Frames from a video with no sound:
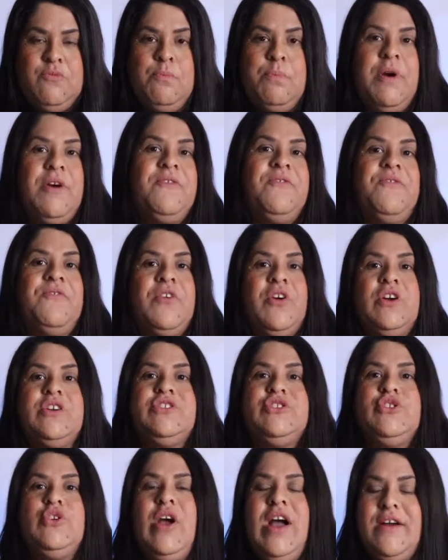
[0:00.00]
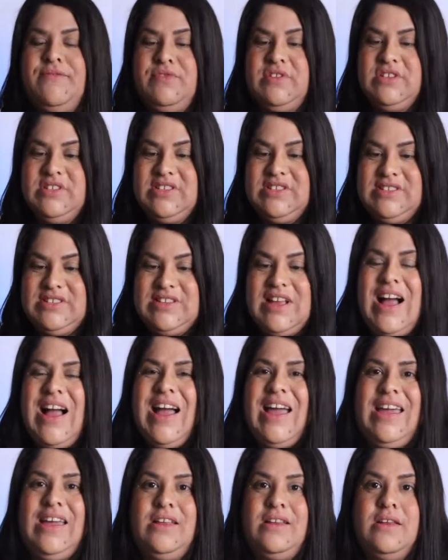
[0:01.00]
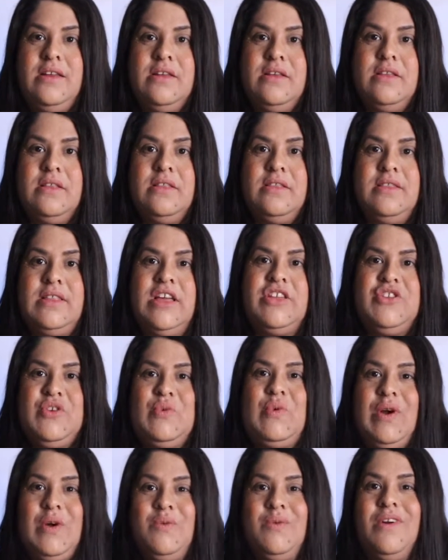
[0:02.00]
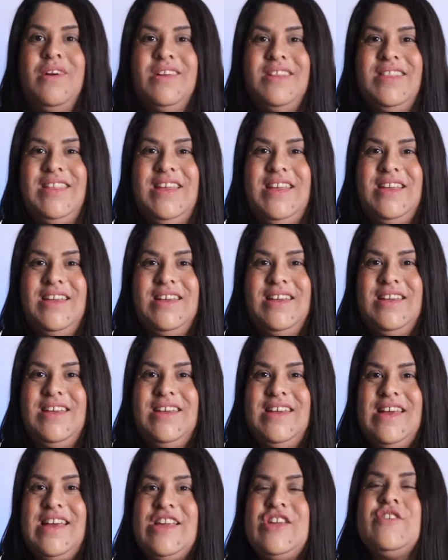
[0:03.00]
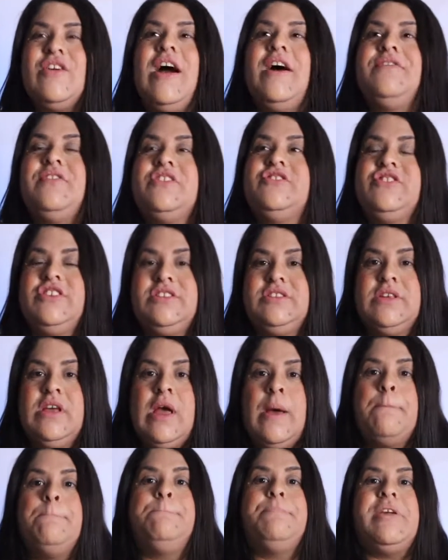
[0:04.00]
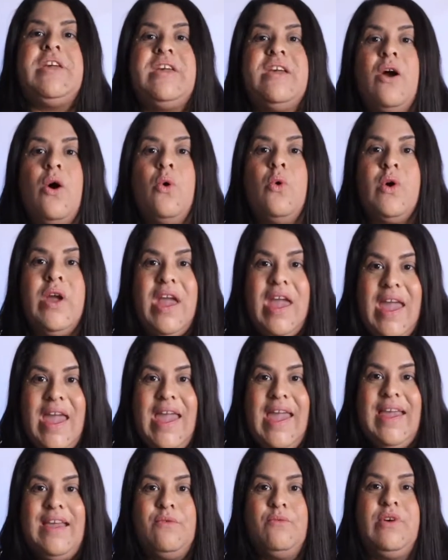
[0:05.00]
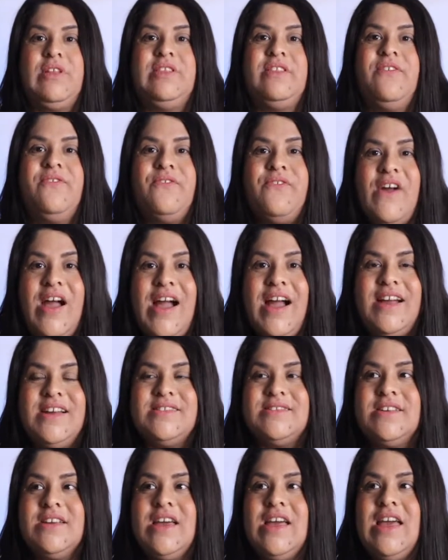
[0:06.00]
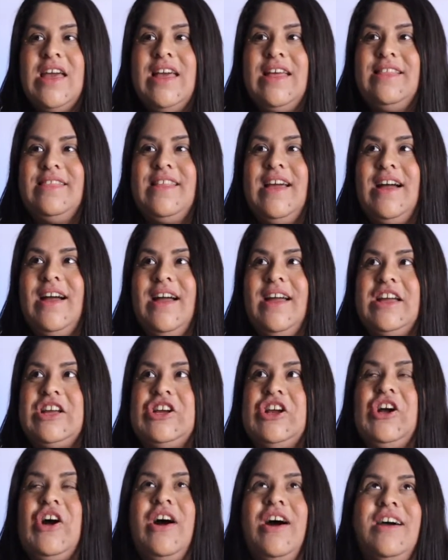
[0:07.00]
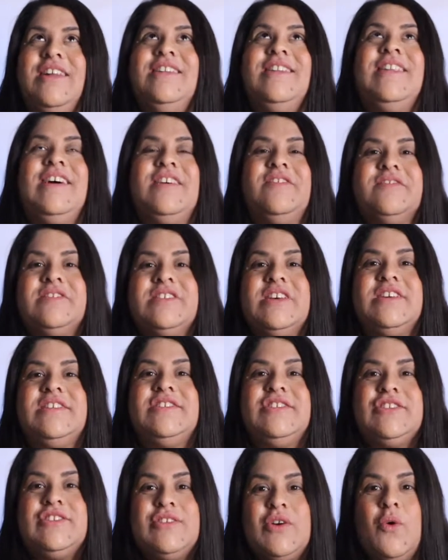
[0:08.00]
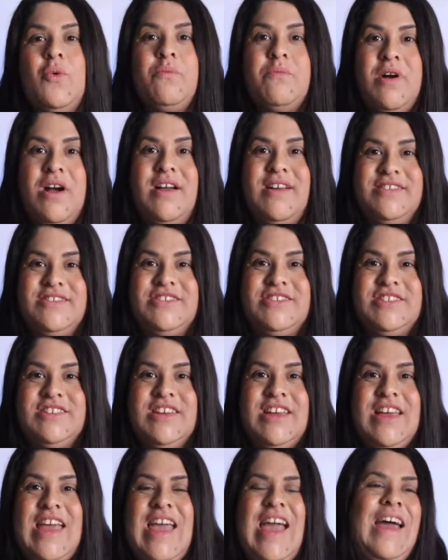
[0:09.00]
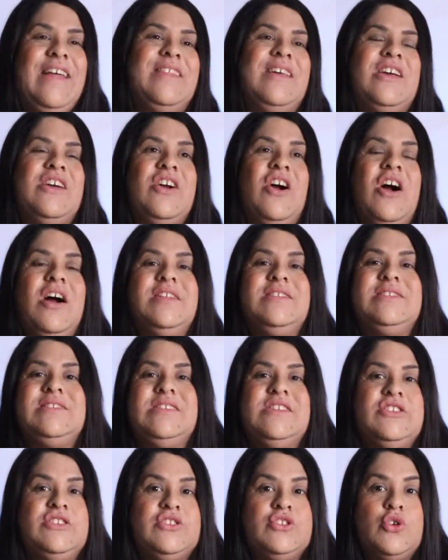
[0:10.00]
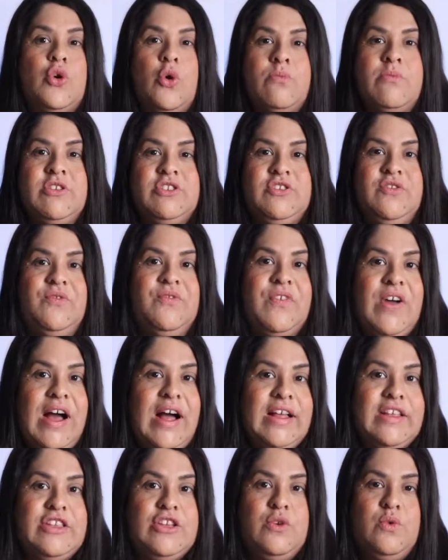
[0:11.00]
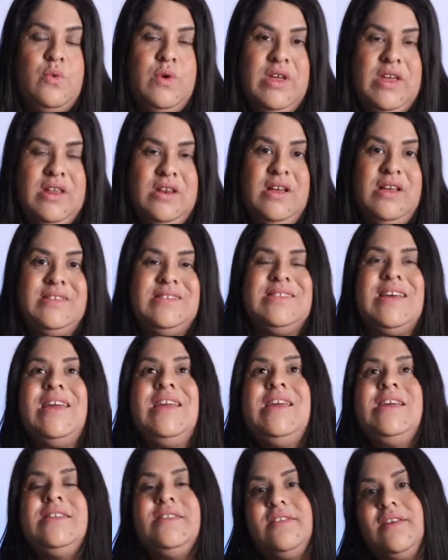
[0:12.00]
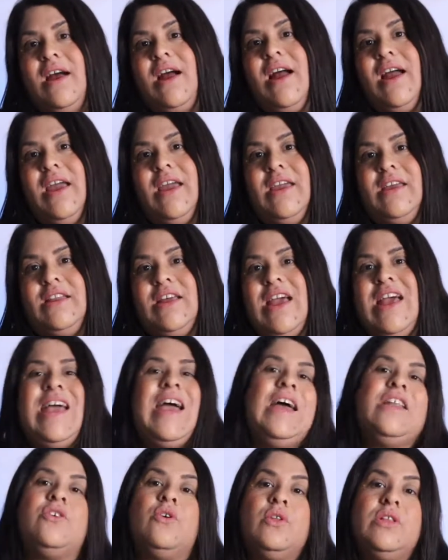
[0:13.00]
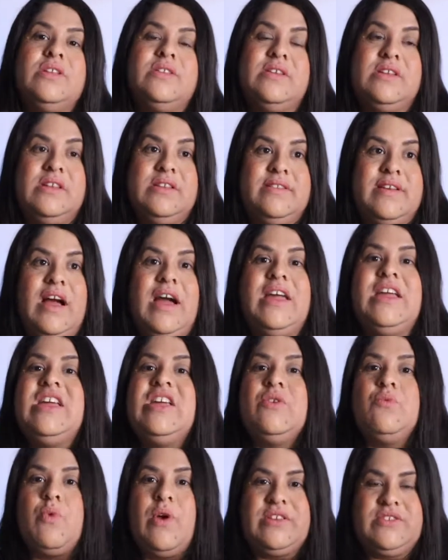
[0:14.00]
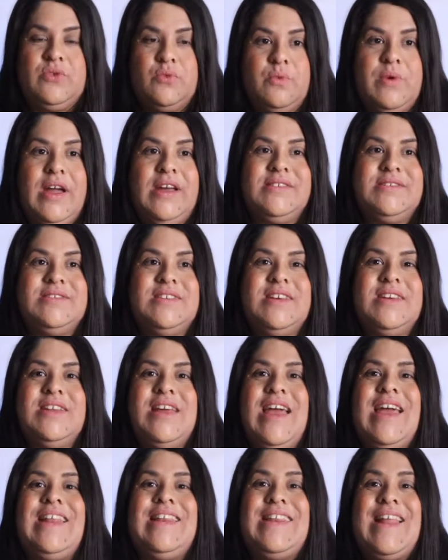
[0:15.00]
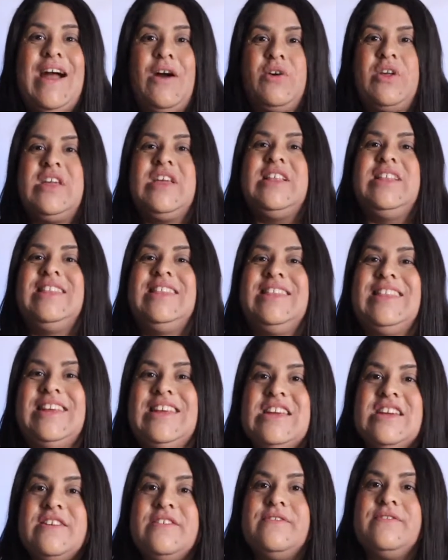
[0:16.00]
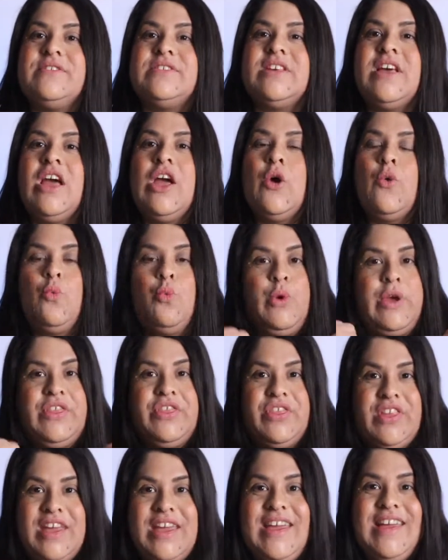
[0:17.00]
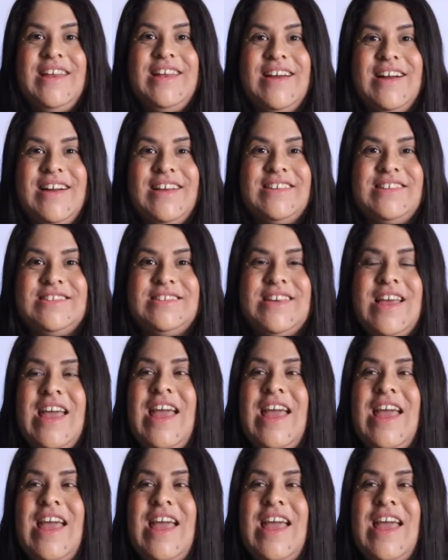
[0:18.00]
But first you have to decide that you are worthy. You have to just be okay with the fact that God loves us so much and that God sees so much value in us, that he died. And not only did he die, he resurrected, and now he lives within us.